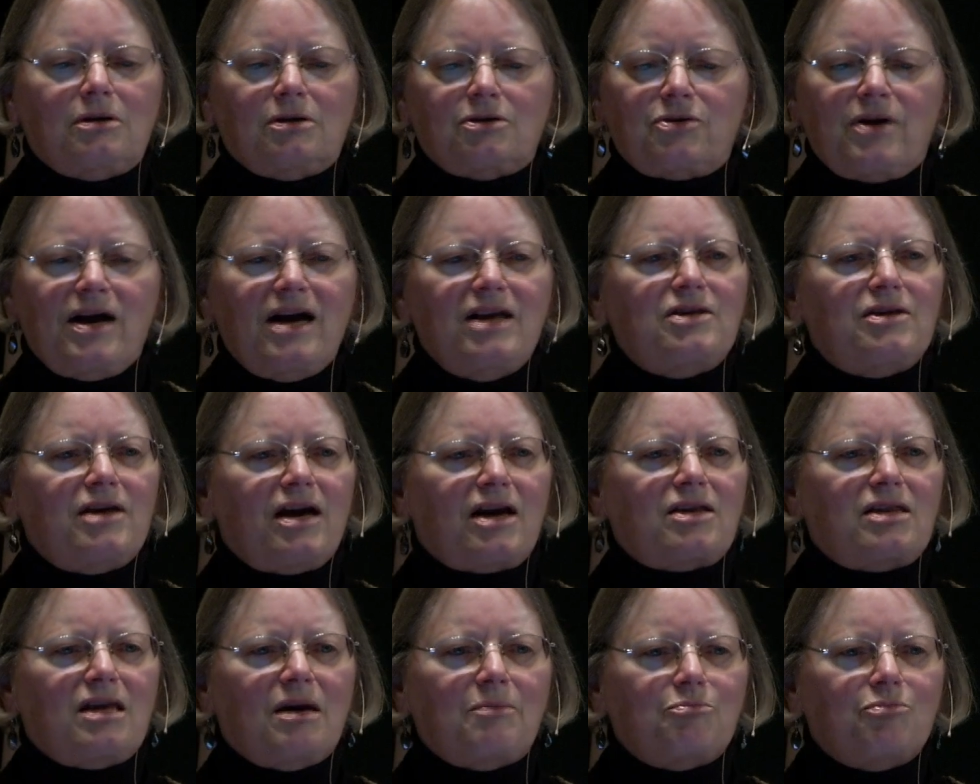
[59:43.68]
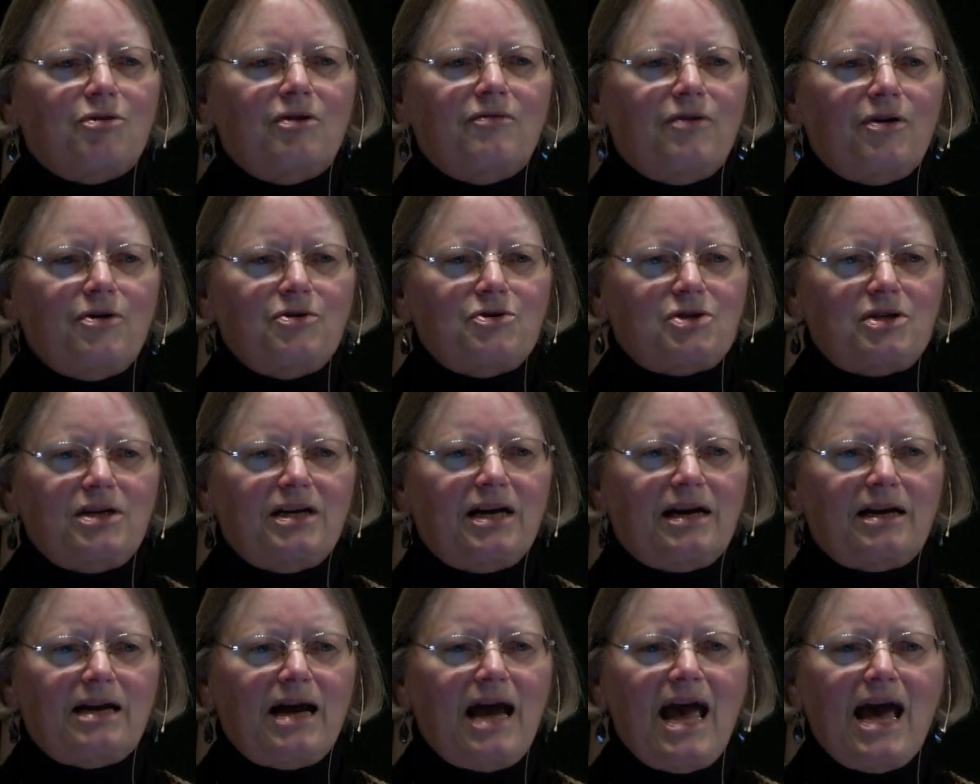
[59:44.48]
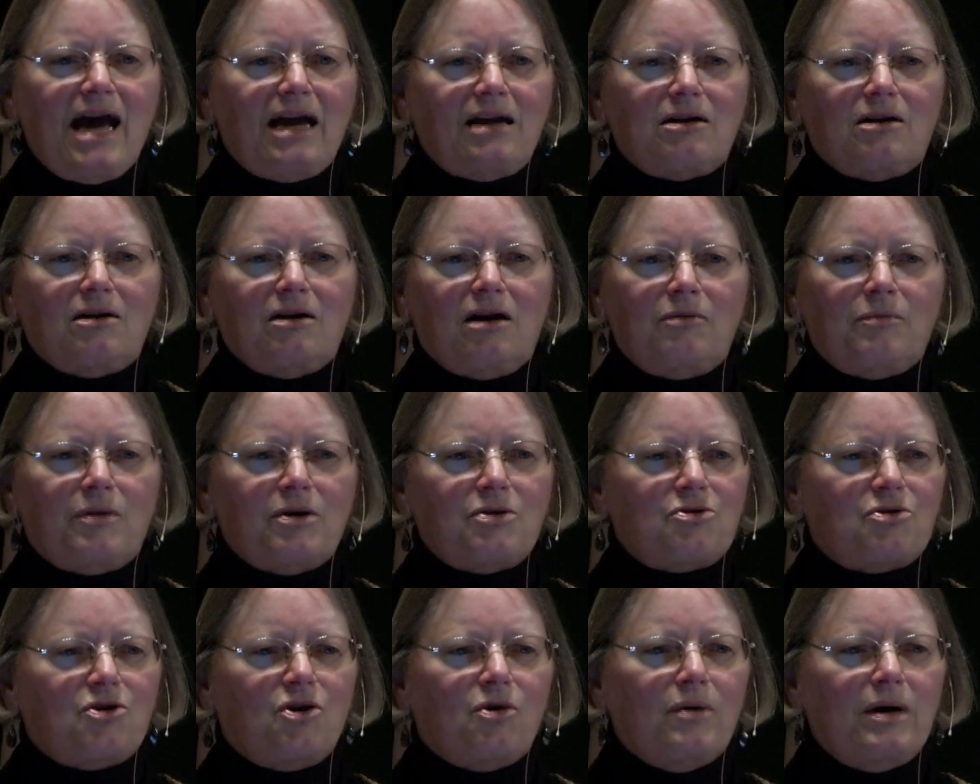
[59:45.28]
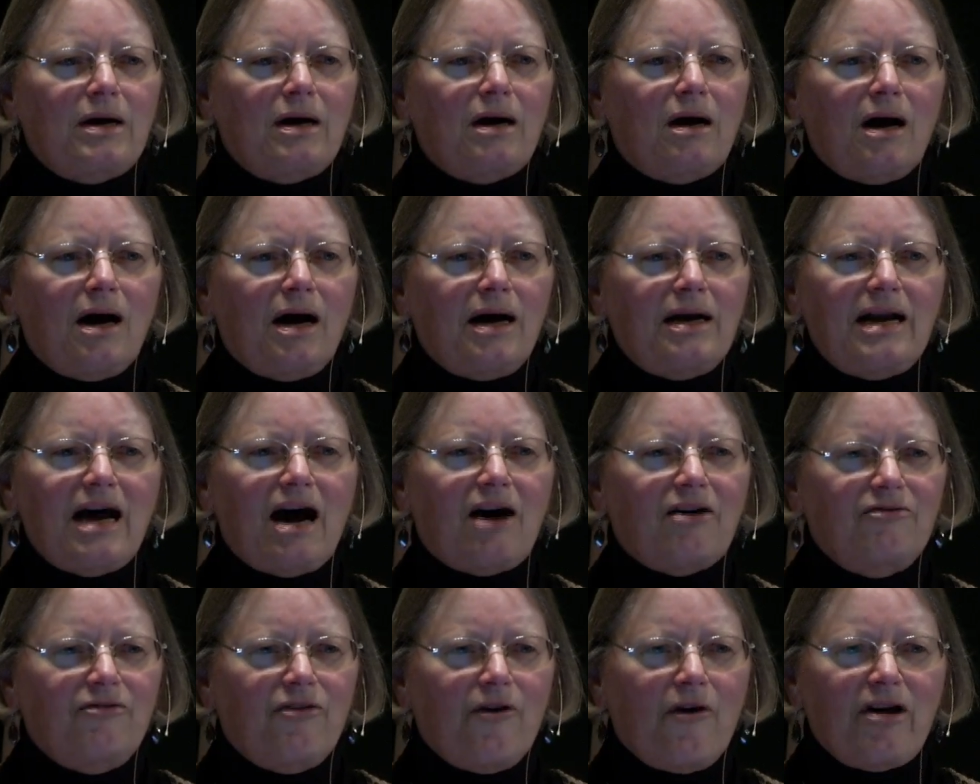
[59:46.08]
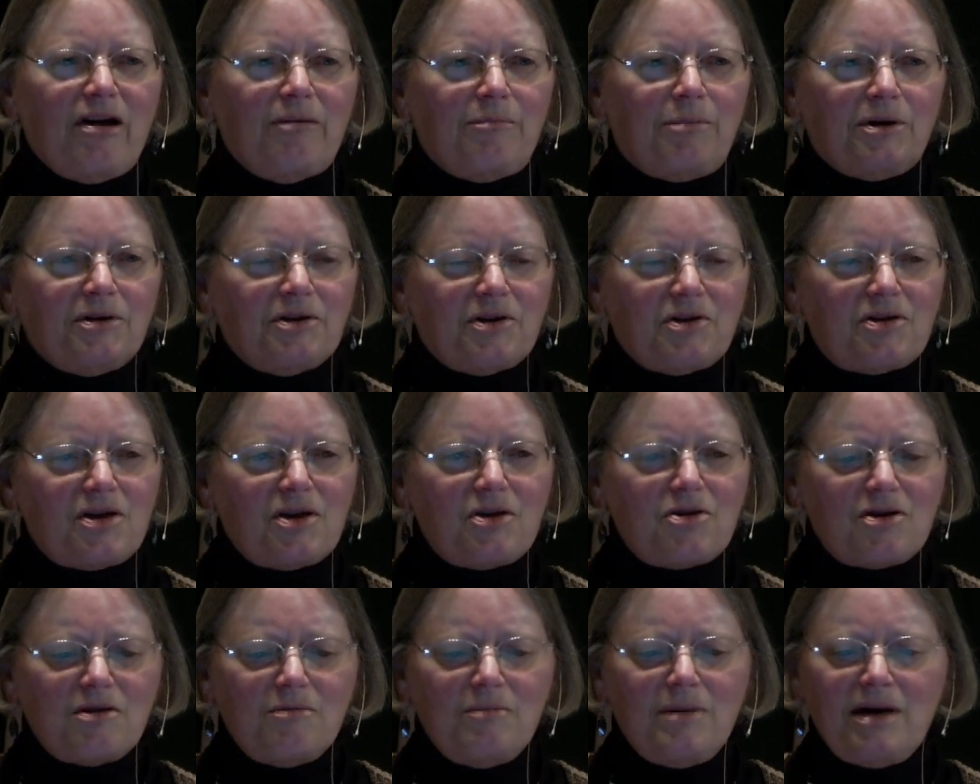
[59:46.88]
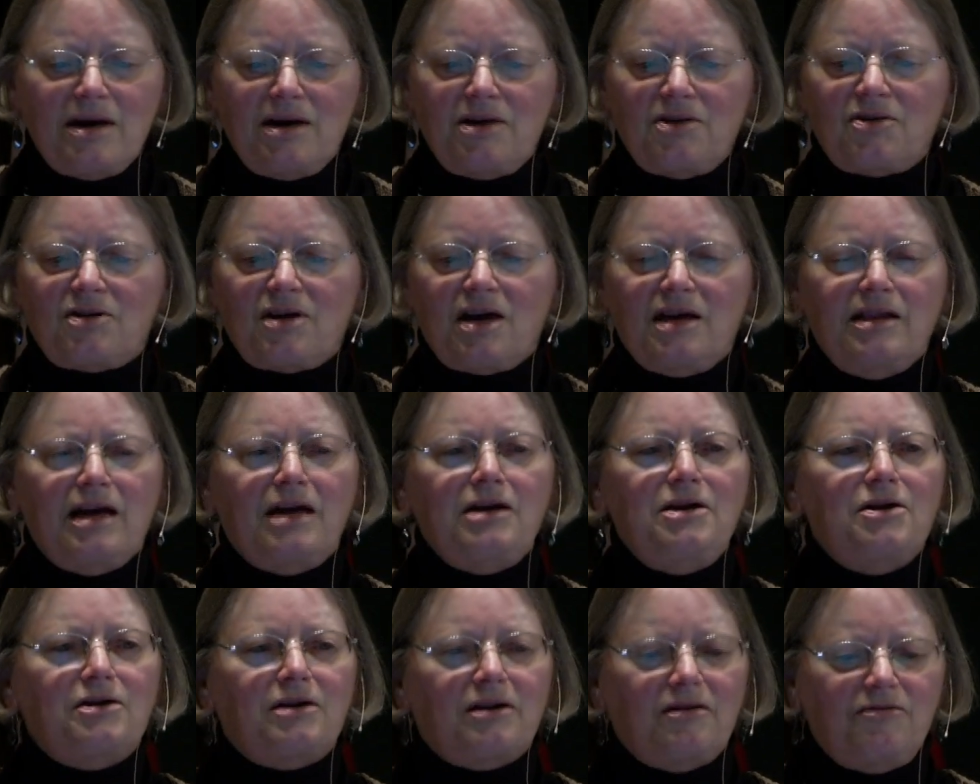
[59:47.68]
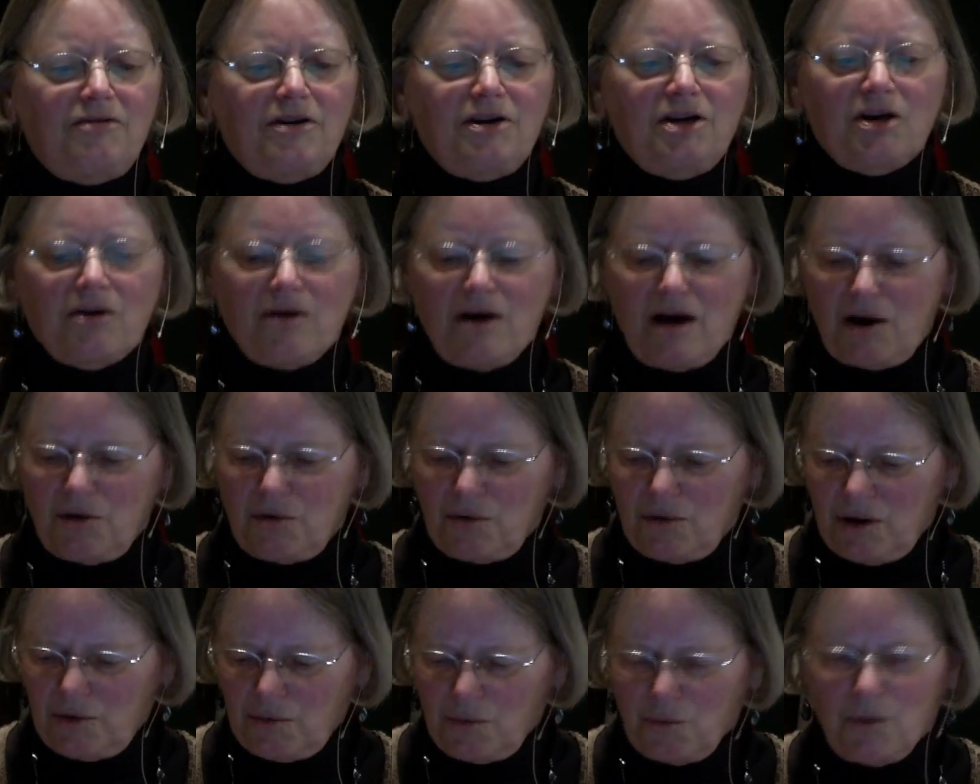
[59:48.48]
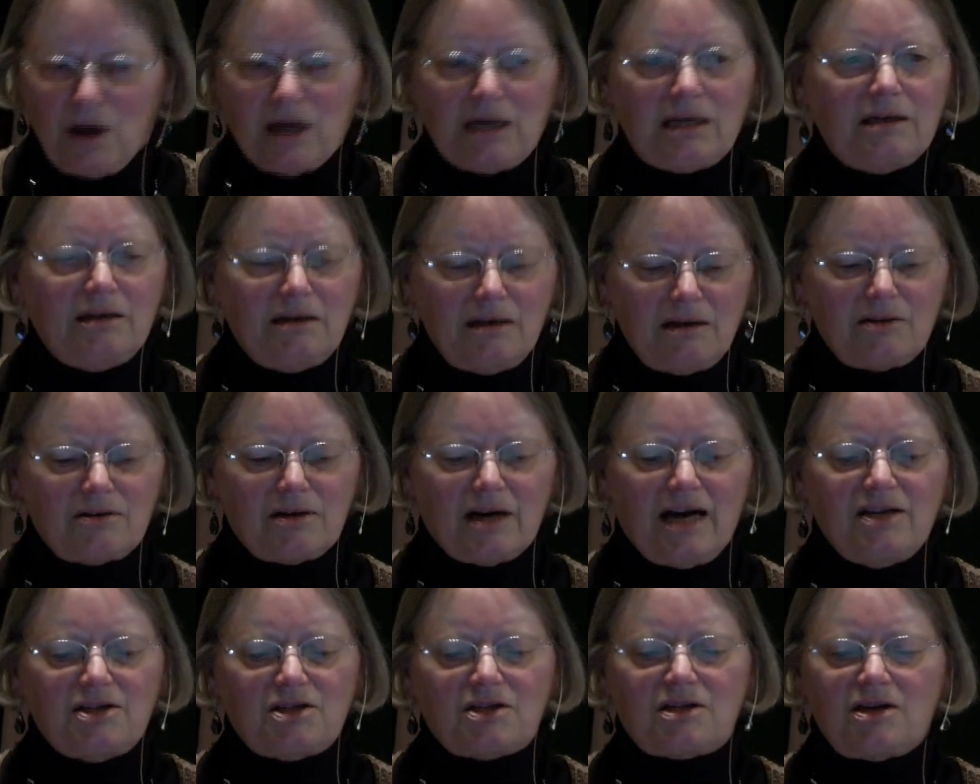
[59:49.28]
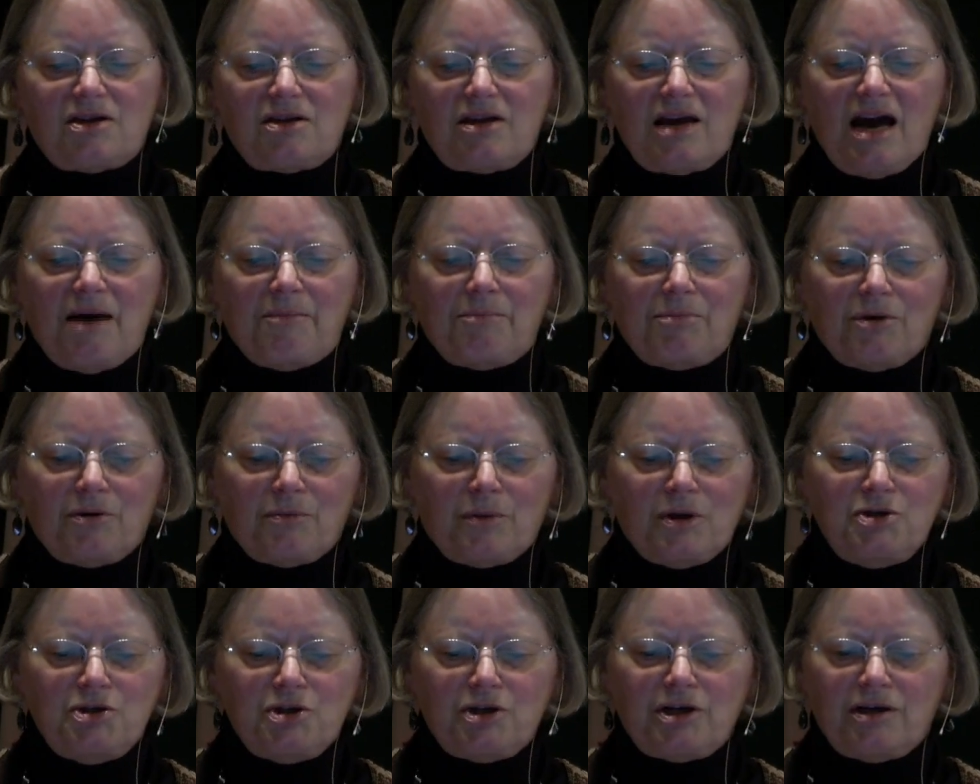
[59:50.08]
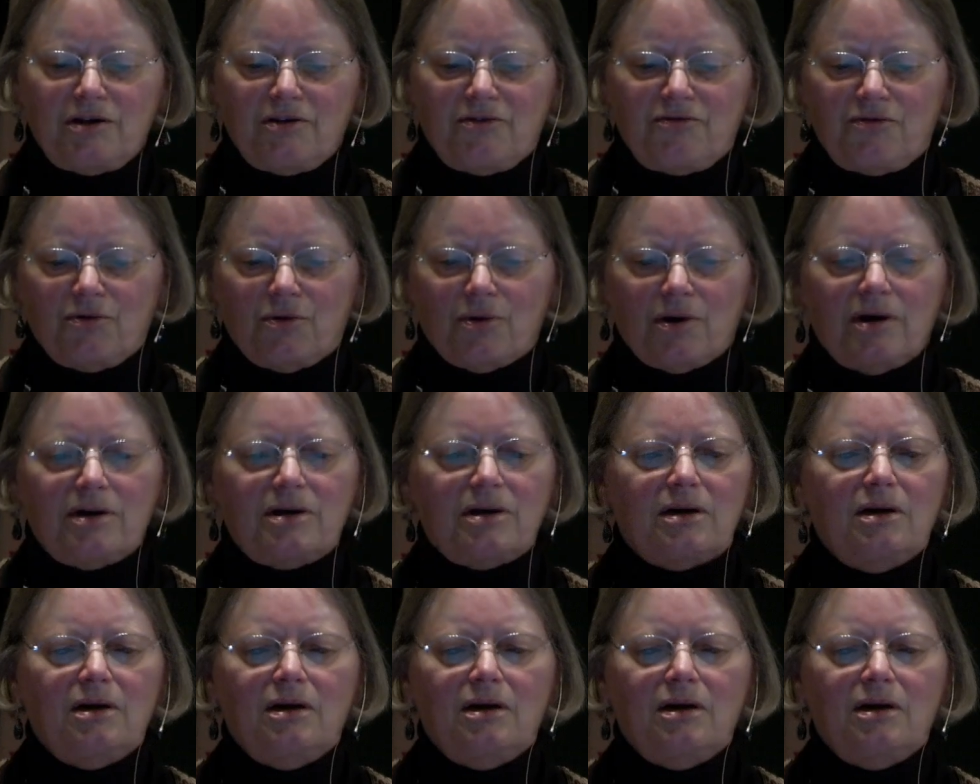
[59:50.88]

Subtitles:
transect rivers to get a handle on what's going on, how variable the system is, and then you can figure out what sites to sample and what you can afford.